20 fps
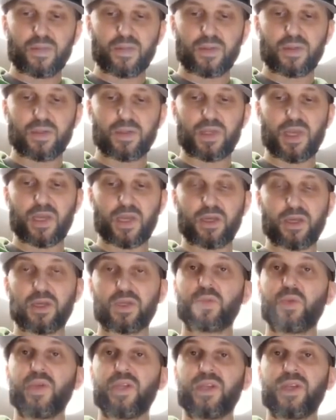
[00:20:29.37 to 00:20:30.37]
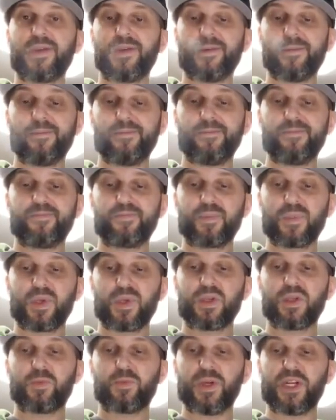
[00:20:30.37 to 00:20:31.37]
It's taking a sweet time,
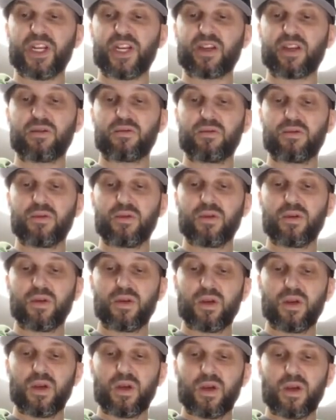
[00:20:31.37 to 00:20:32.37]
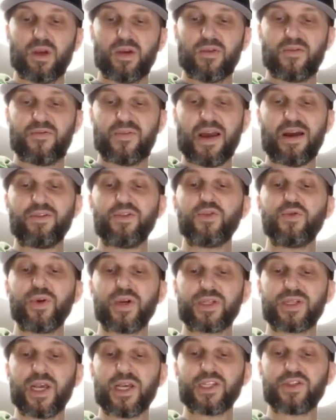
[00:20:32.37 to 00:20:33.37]
spinning. Found new
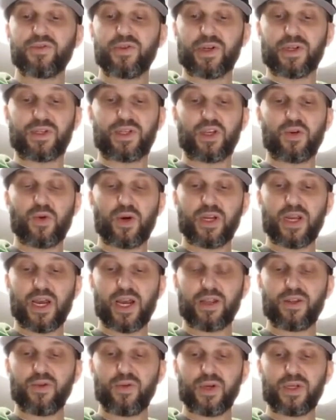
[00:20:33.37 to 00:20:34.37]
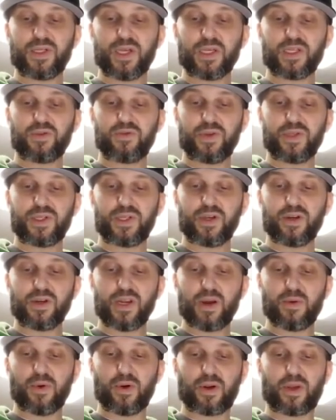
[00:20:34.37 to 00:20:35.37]
accessories. Do you want to add new accessories to your
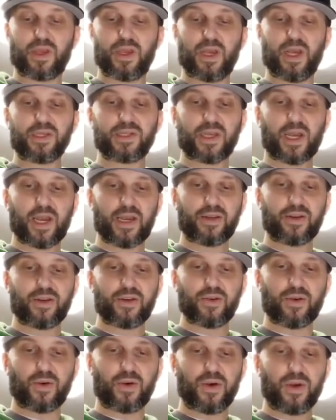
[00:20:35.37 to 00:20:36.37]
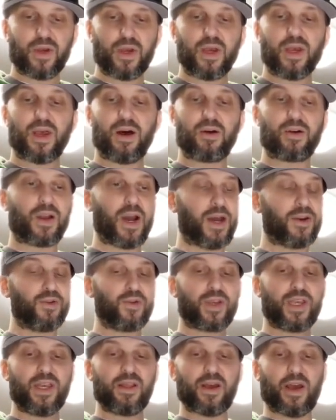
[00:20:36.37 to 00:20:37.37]
network? Yes, I do. Elgato
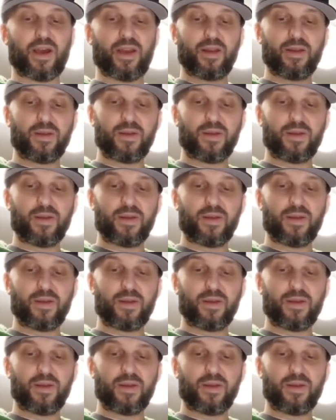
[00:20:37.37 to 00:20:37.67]
Key light.